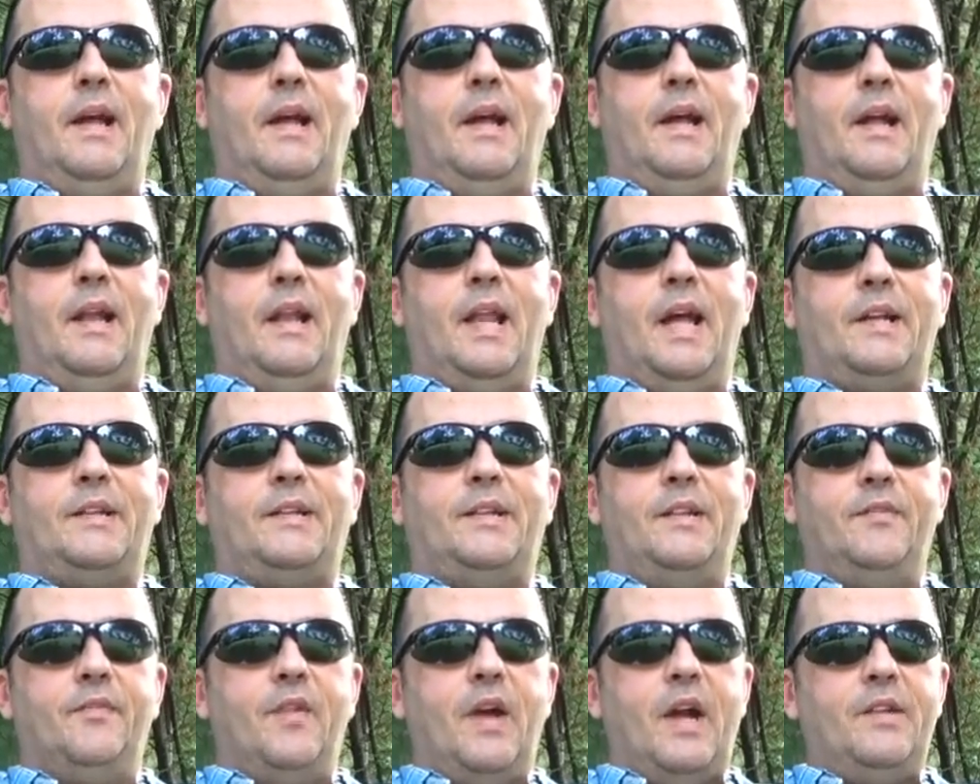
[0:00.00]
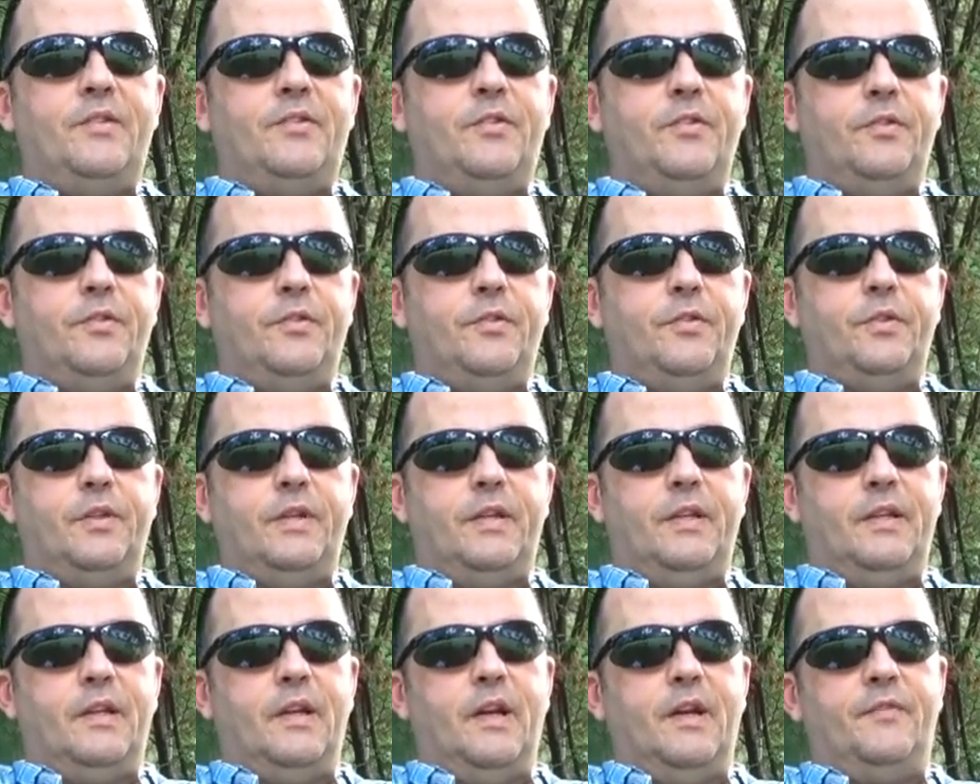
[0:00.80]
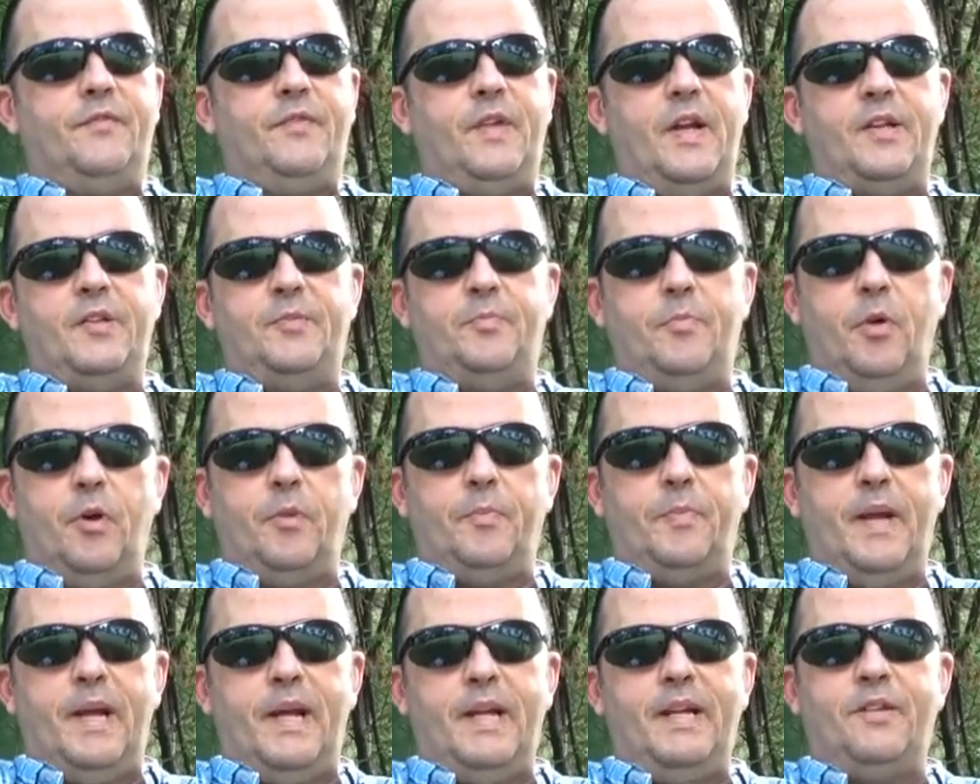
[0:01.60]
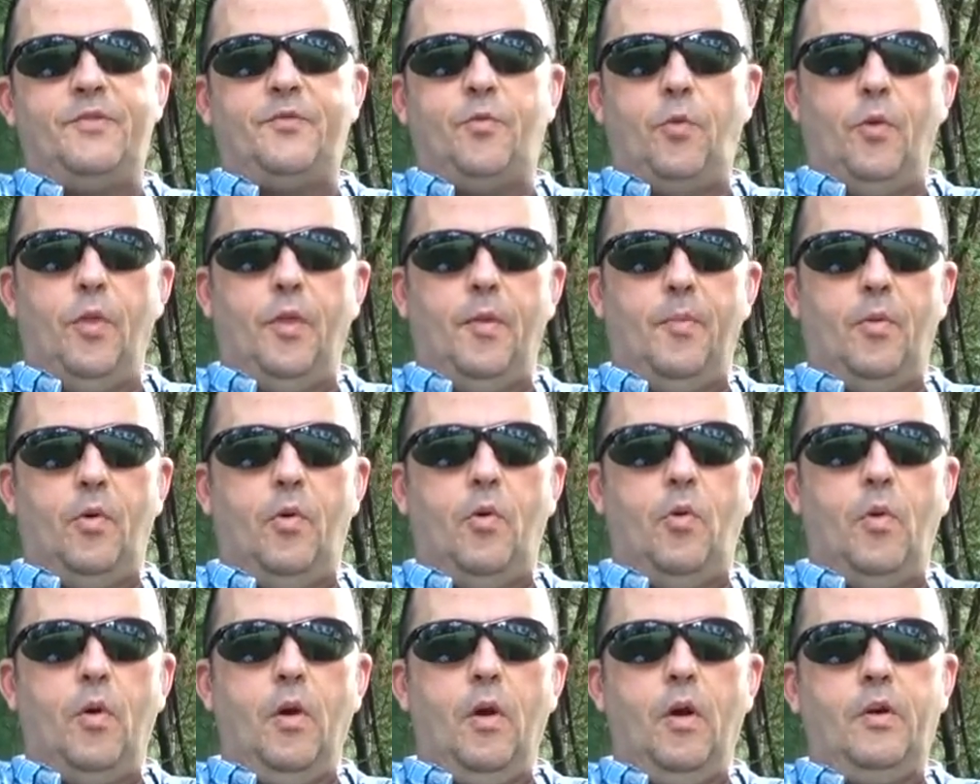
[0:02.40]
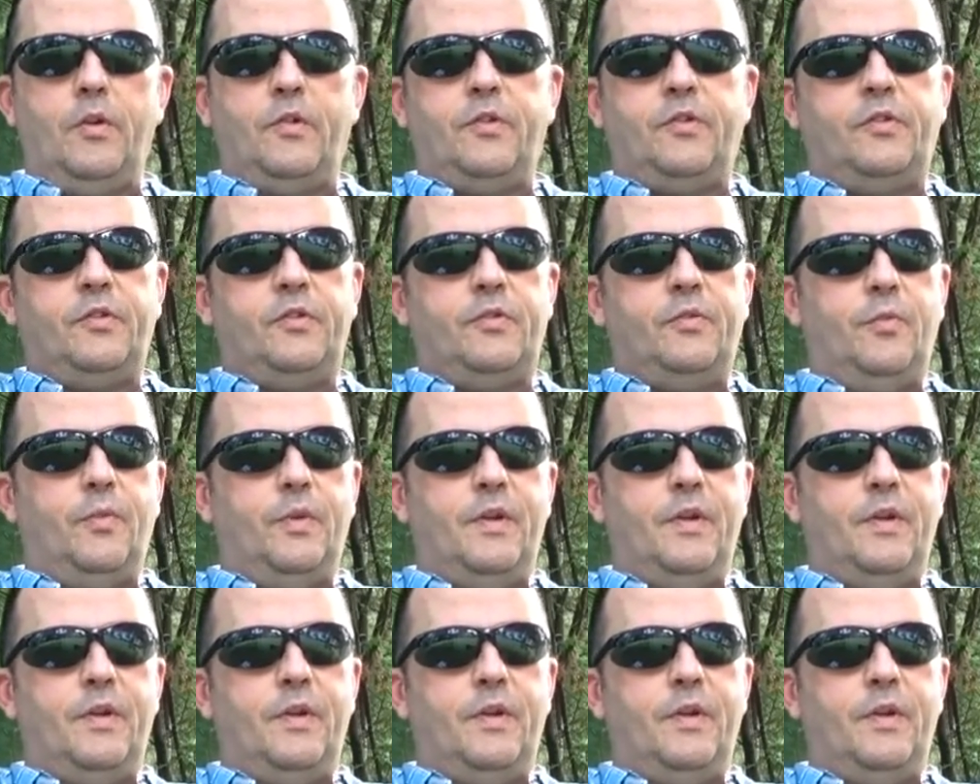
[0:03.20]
I'd like to invite you to the Facebook page for the Bulwarks.